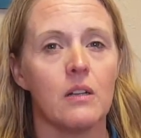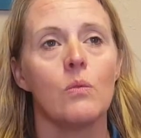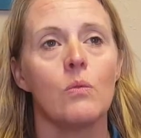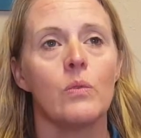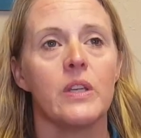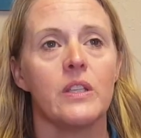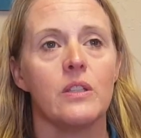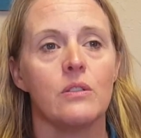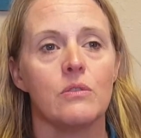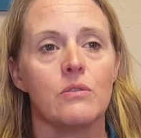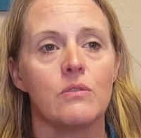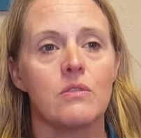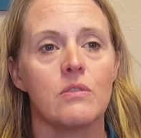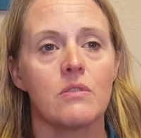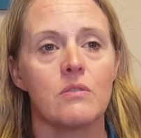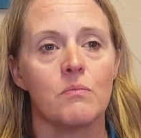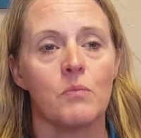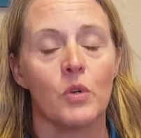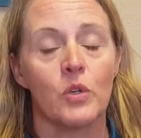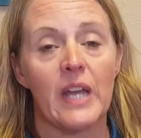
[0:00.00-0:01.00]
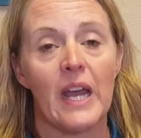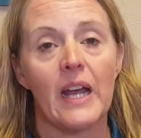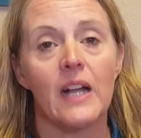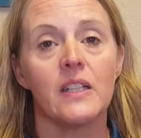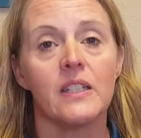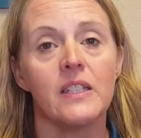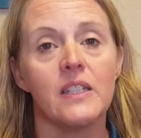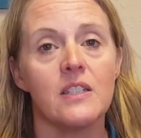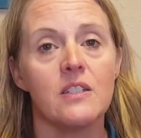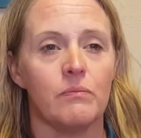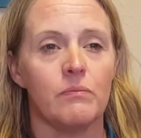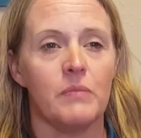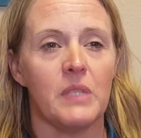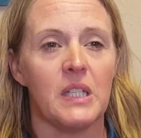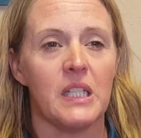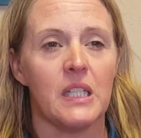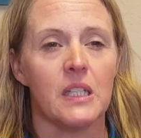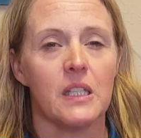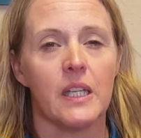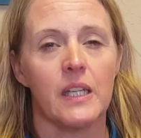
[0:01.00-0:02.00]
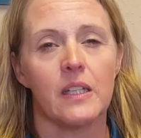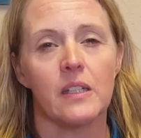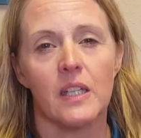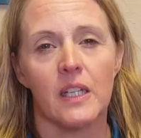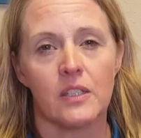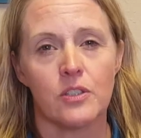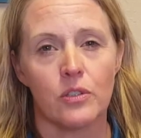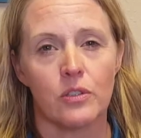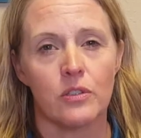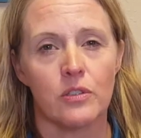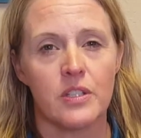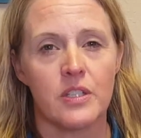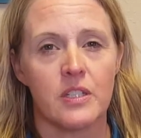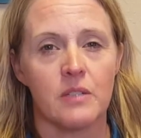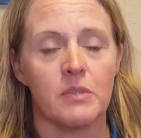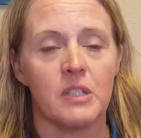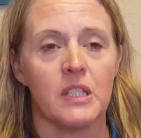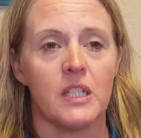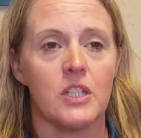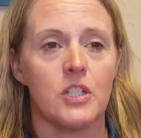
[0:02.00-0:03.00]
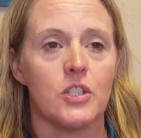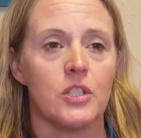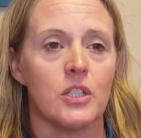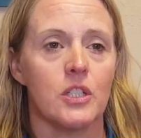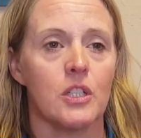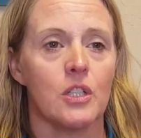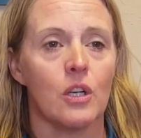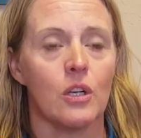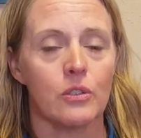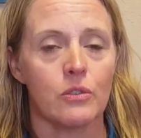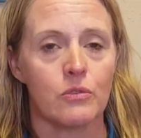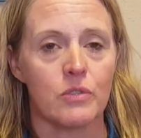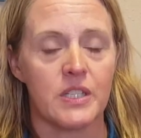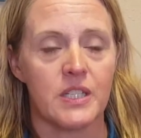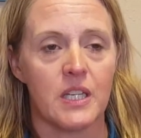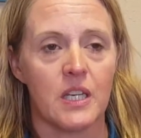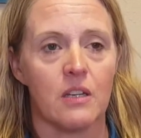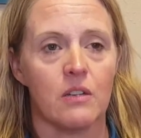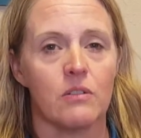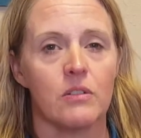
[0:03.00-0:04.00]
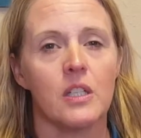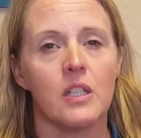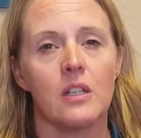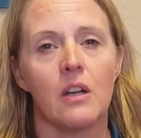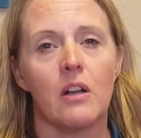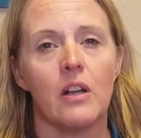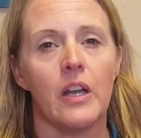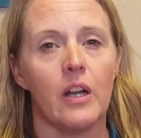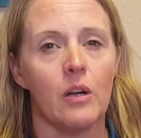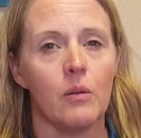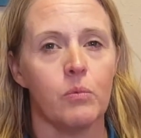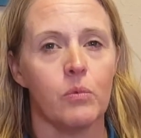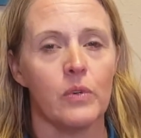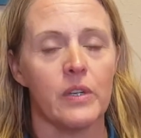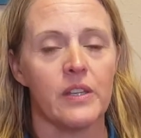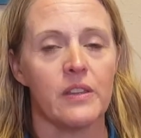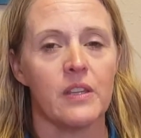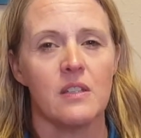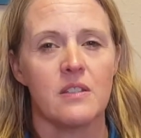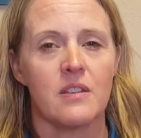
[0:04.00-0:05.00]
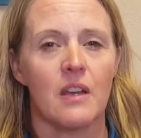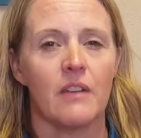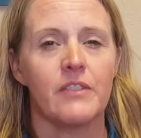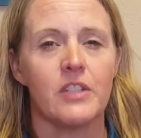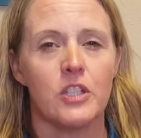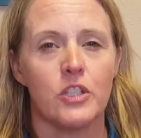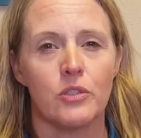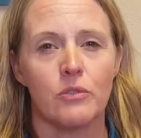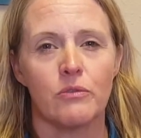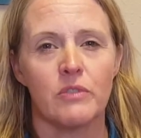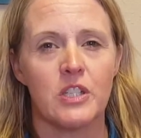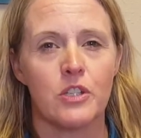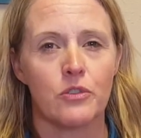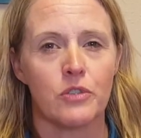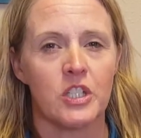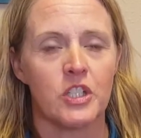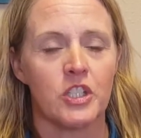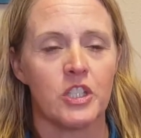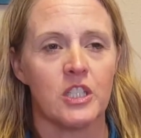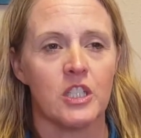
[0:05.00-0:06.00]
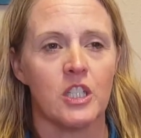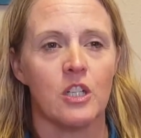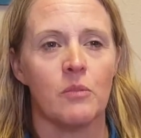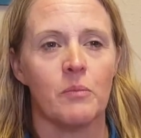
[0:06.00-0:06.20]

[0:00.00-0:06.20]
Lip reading: We use modalities, meaning like electrical stimulation, ultrasound, can all help with soft tissue restriction.